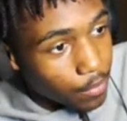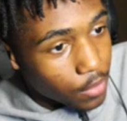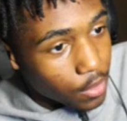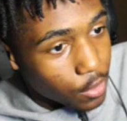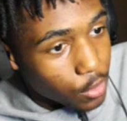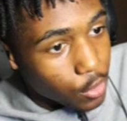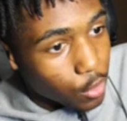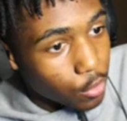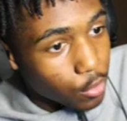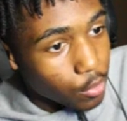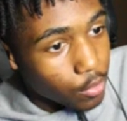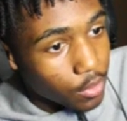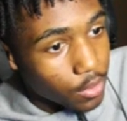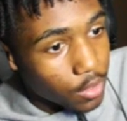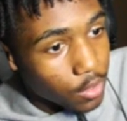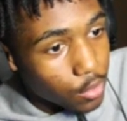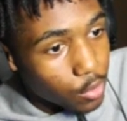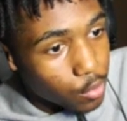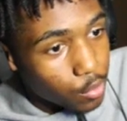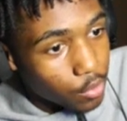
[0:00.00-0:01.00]
So
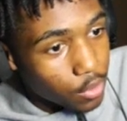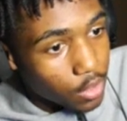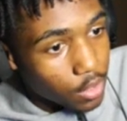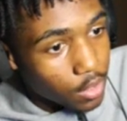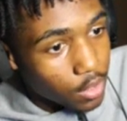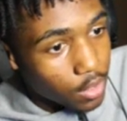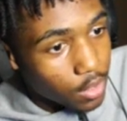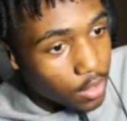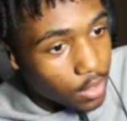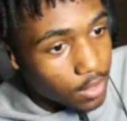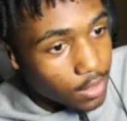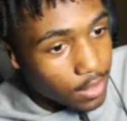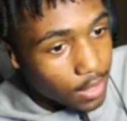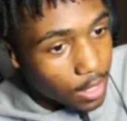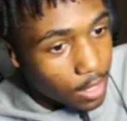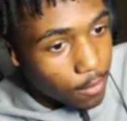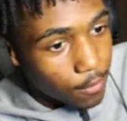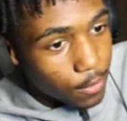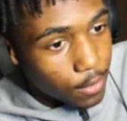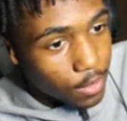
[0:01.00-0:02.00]
this one is
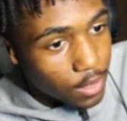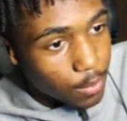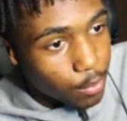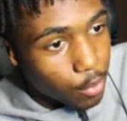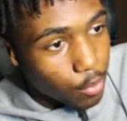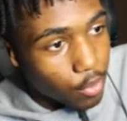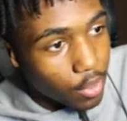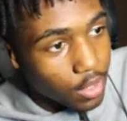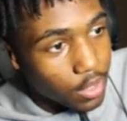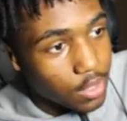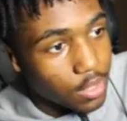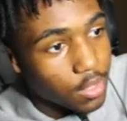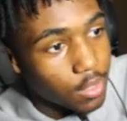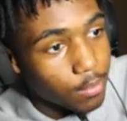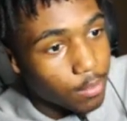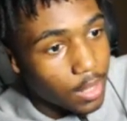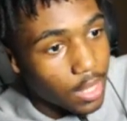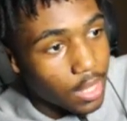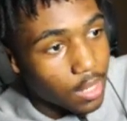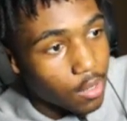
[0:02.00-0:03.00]
obviously pointing to a
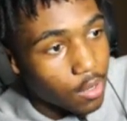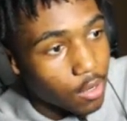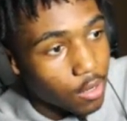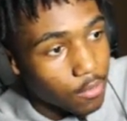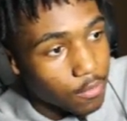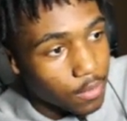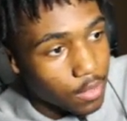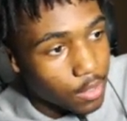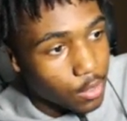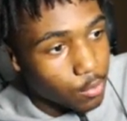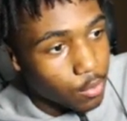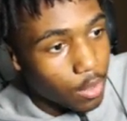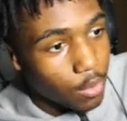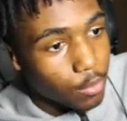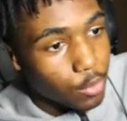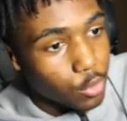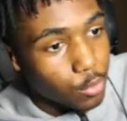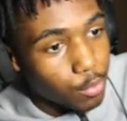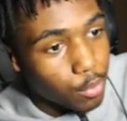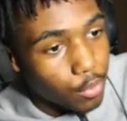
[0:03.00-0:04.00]
black coffin, because why
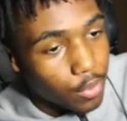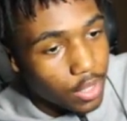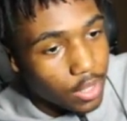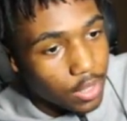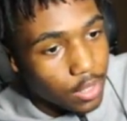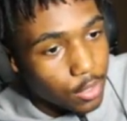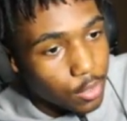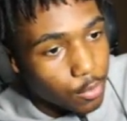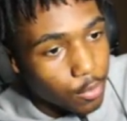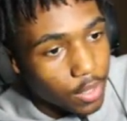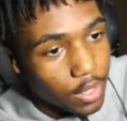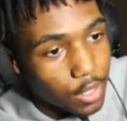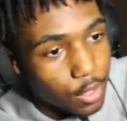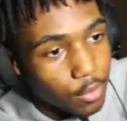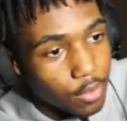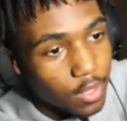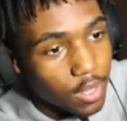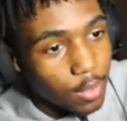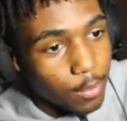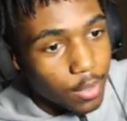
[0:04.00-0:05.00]
would you point this way? You
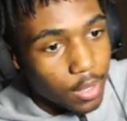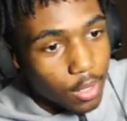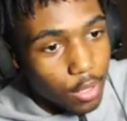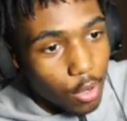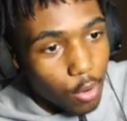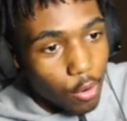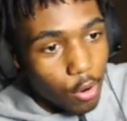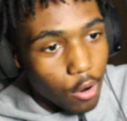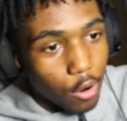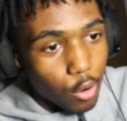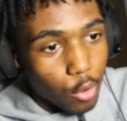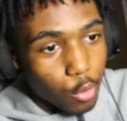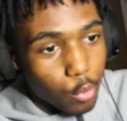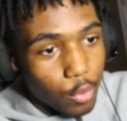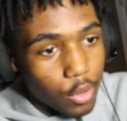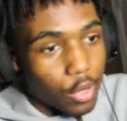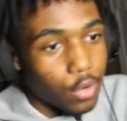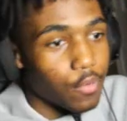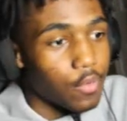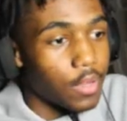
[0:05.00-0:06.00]
think I'm gonna go all the
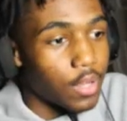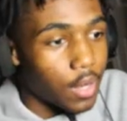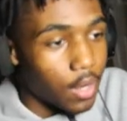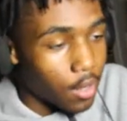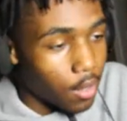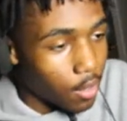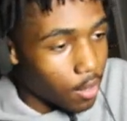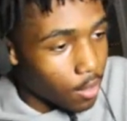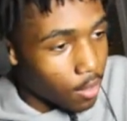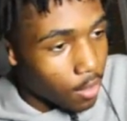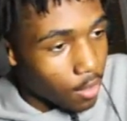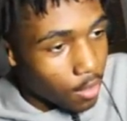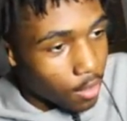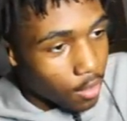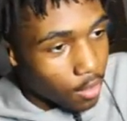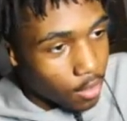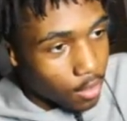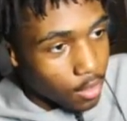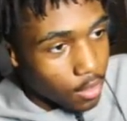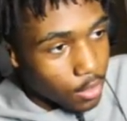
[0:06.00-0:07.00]
way over there?
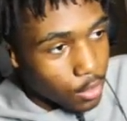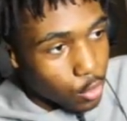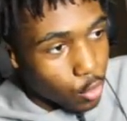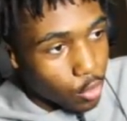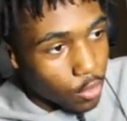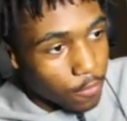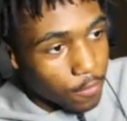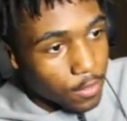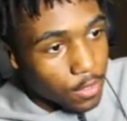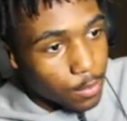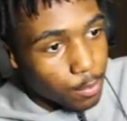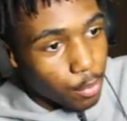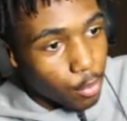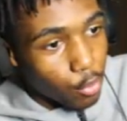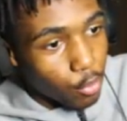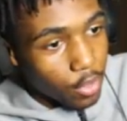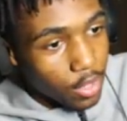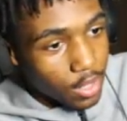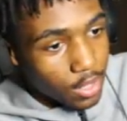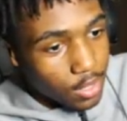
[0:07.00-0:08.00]
So if it's
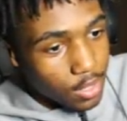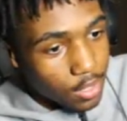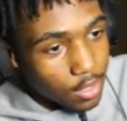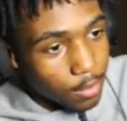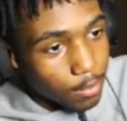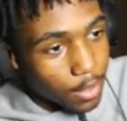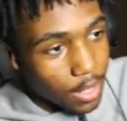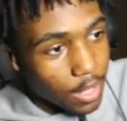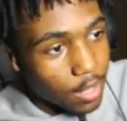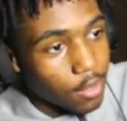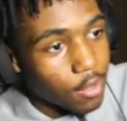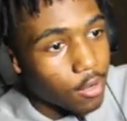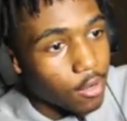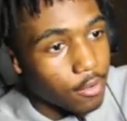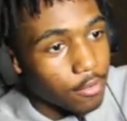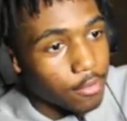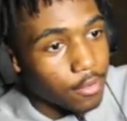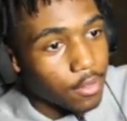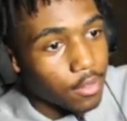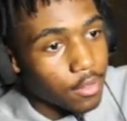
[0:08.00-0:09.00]
pointing to a black
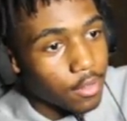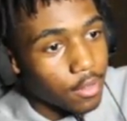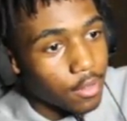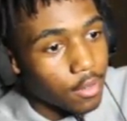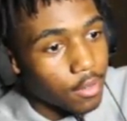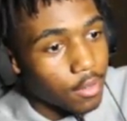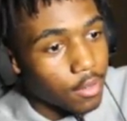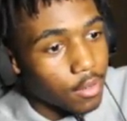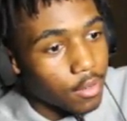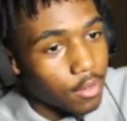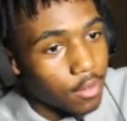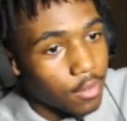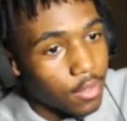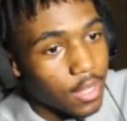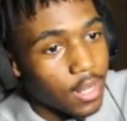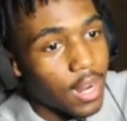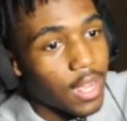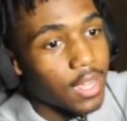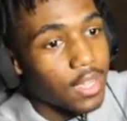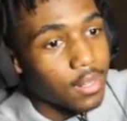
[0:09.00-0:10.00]
coffin,
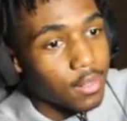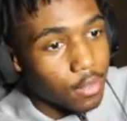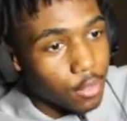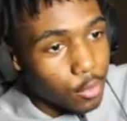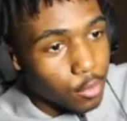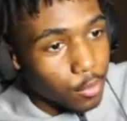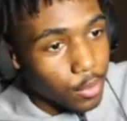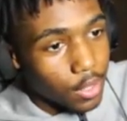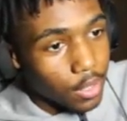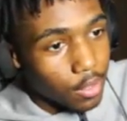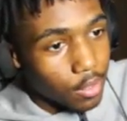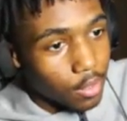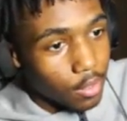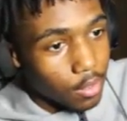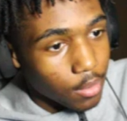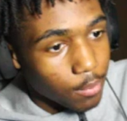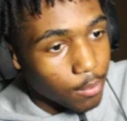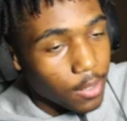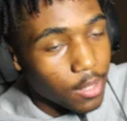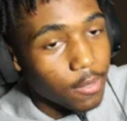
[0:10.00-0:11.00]
then I can do it.
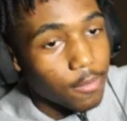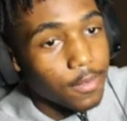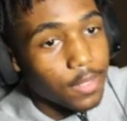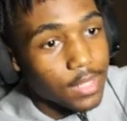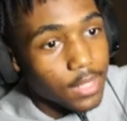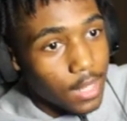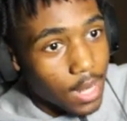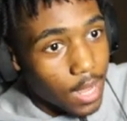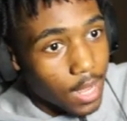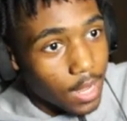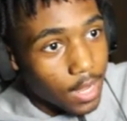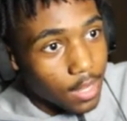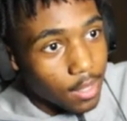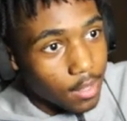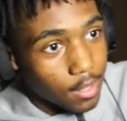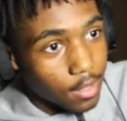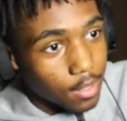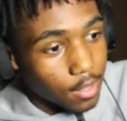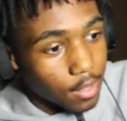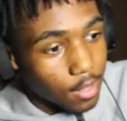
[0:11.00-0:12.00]
But if it's not,
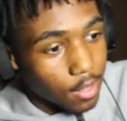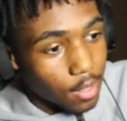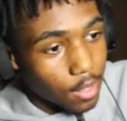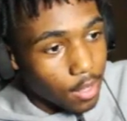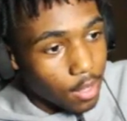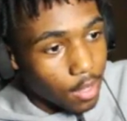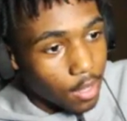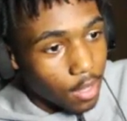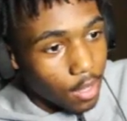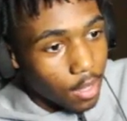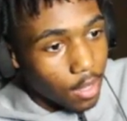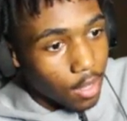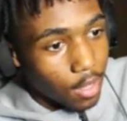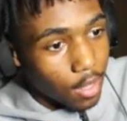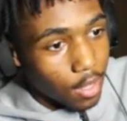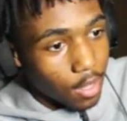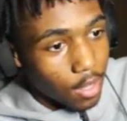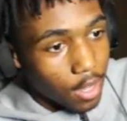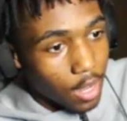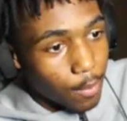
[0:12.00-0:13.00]

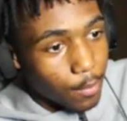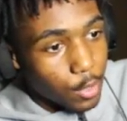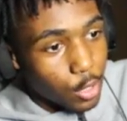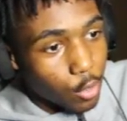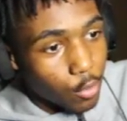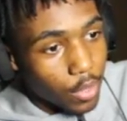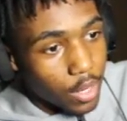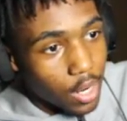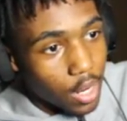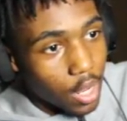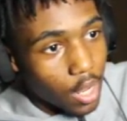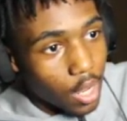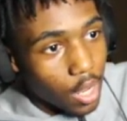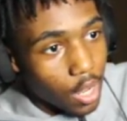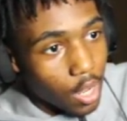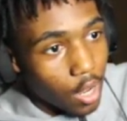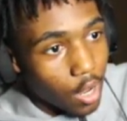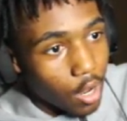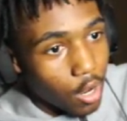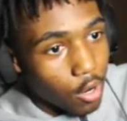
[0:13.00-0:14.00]
I'm gonna do it.
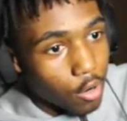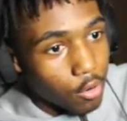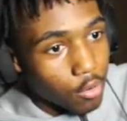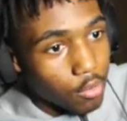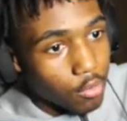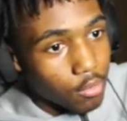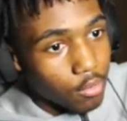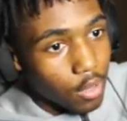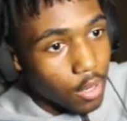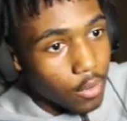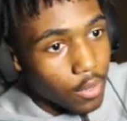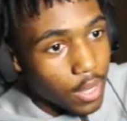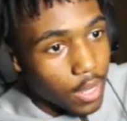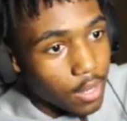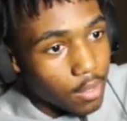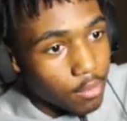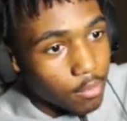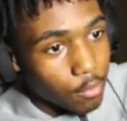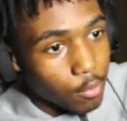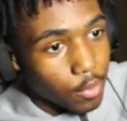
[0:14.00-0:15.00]
Oh,
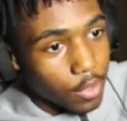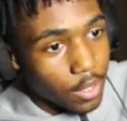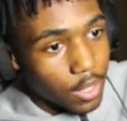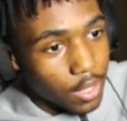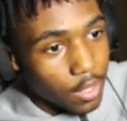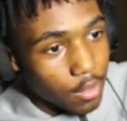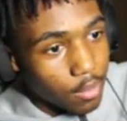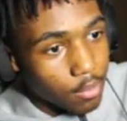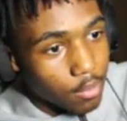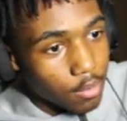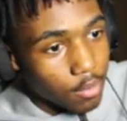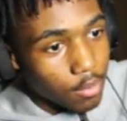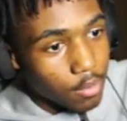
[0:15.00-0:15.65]
okay. Well then,